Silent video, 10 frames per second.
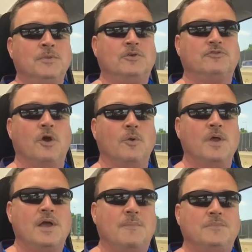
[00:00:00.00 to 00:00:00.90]
So
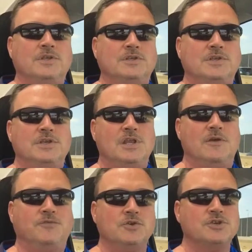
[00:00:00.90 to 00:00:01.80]

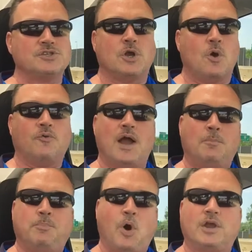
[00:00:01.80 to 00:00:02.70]
if you just go
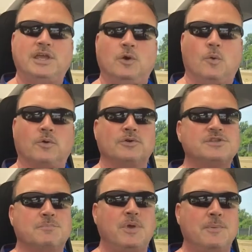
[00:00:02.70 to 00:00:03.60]
around barking orders
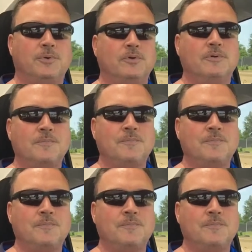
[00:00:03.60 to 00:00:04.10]
at people,